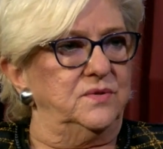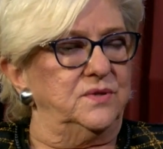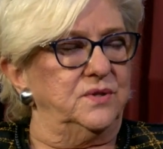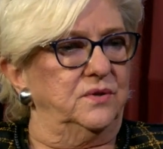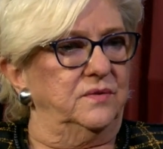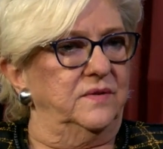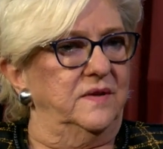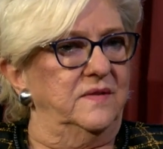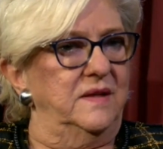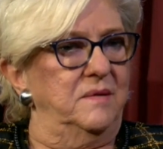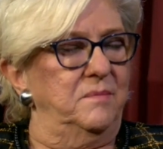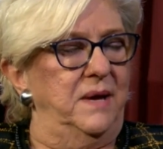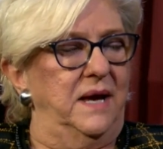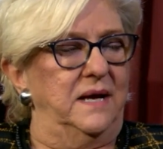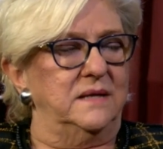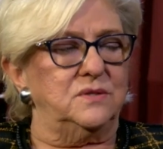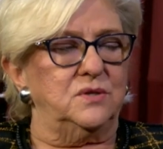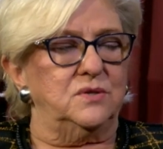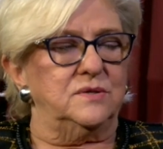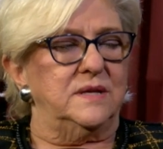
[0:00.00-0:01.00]
Certainly the
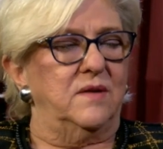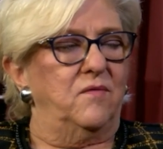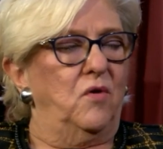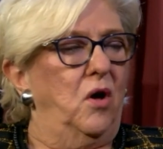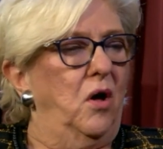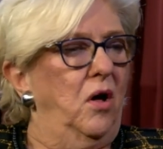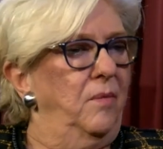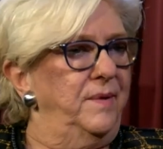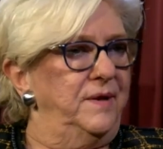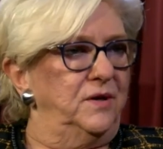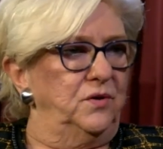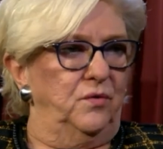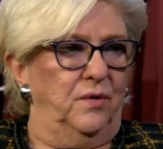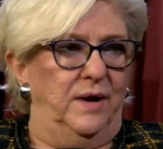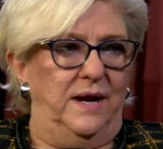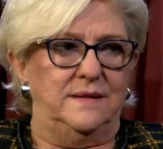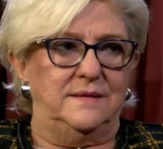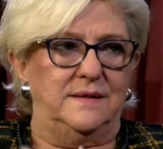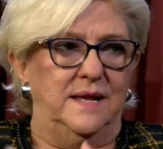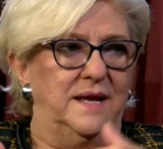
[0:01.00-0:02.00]
ambassadors have all been
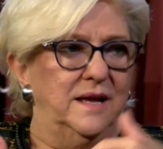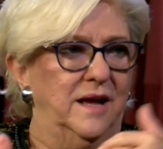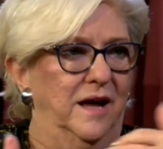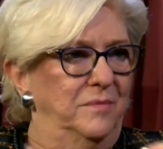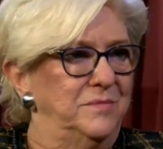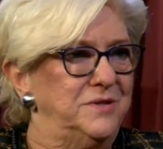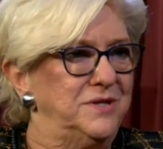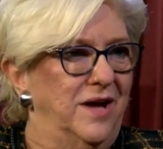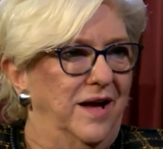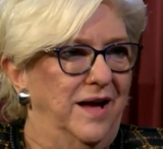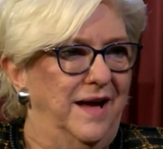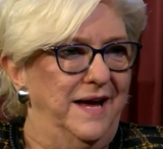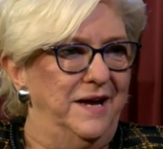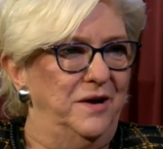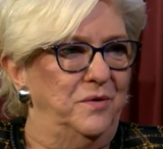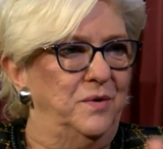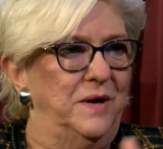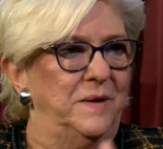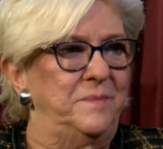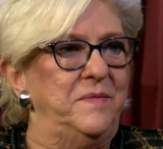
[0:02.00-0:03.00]
great. They come to
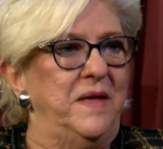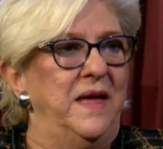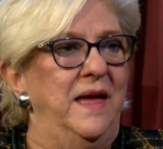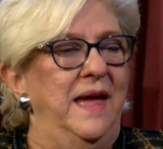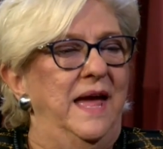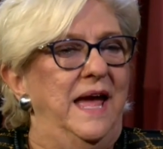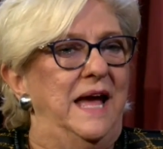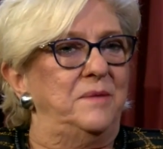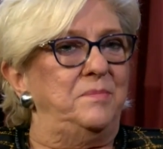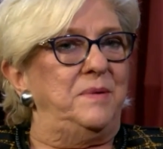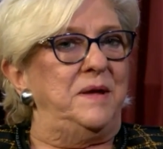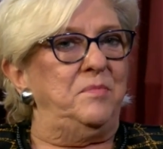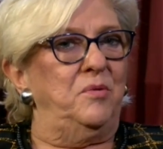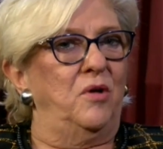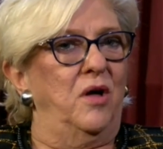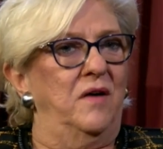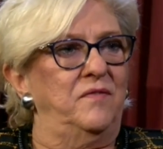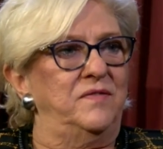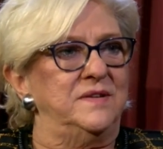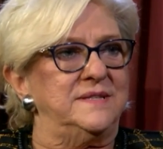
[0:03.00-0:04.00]
Iowa, and
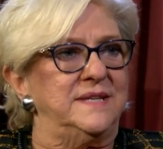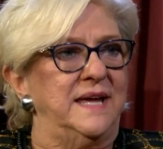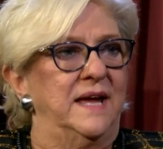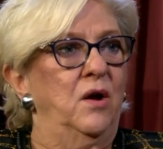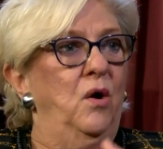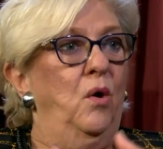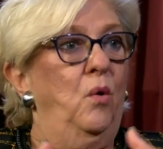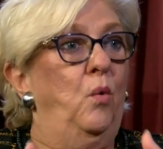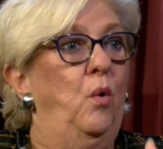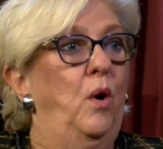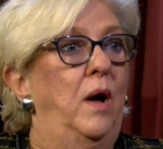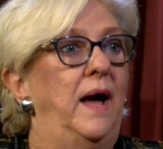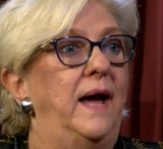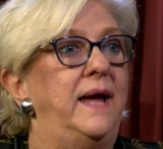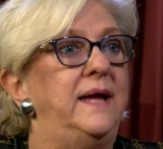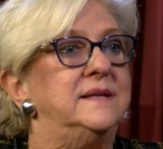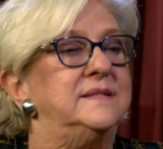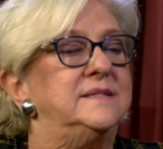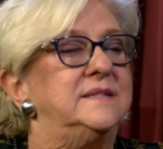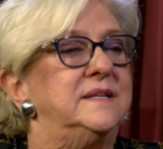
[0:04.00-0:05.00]
people often say,
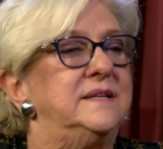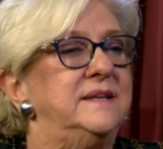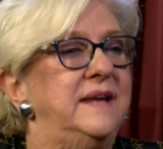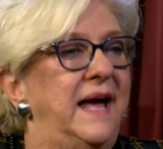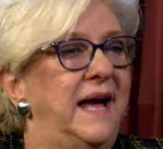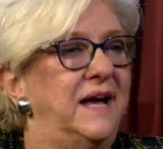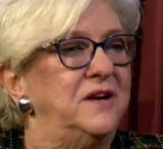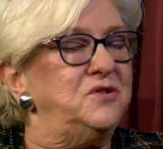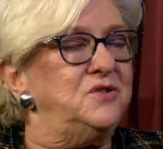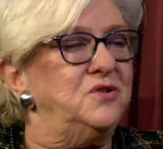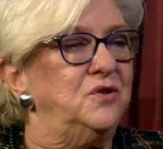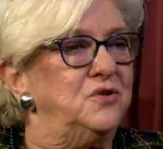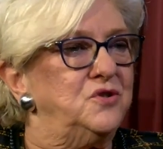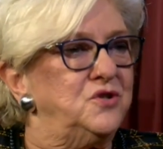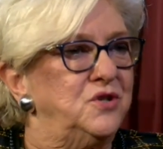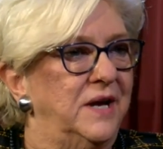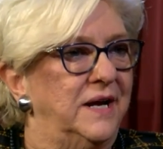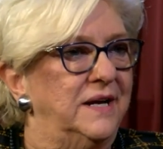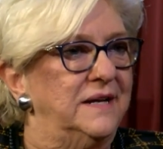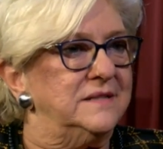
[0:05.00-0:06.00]
why is the National
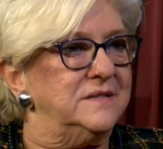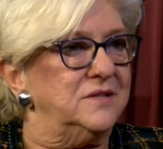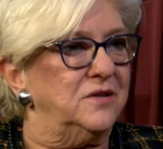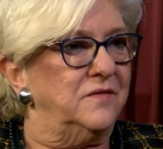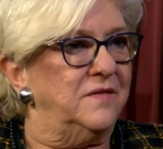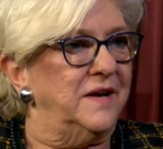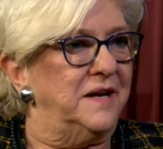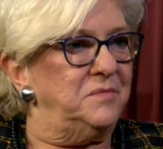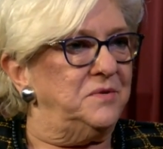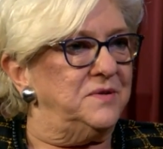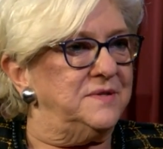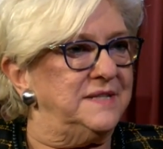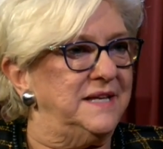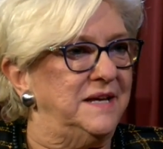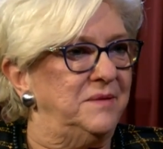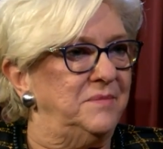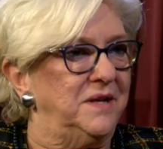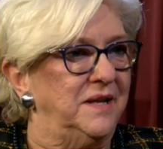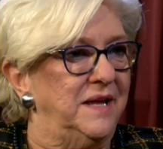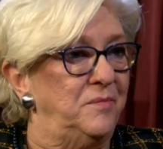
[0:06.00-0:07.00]
Czech and Slovak
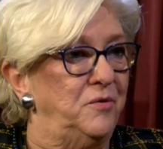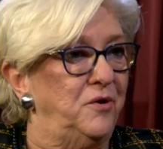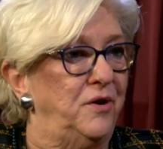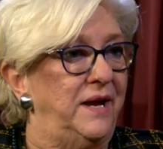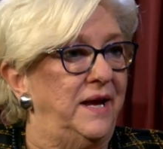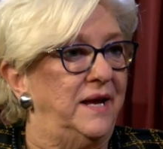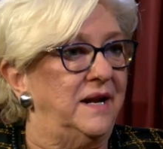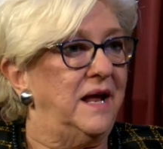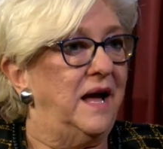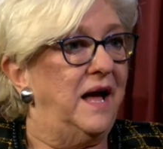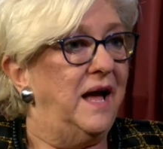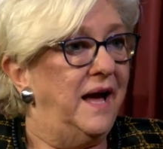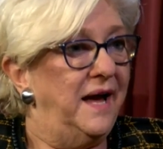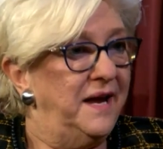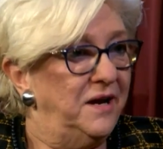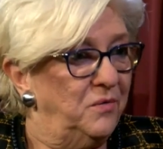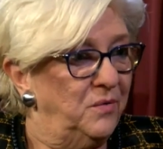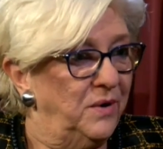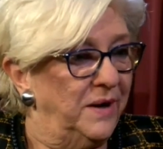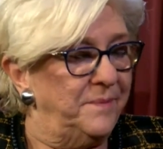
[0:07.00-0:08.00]
Museum and Library in
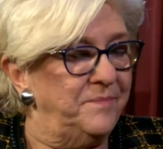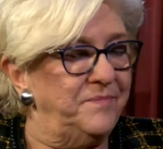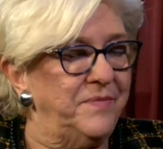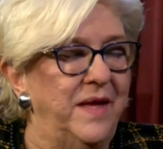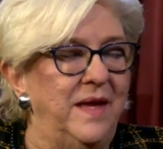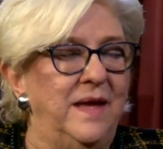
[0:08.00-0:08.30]
Iowa?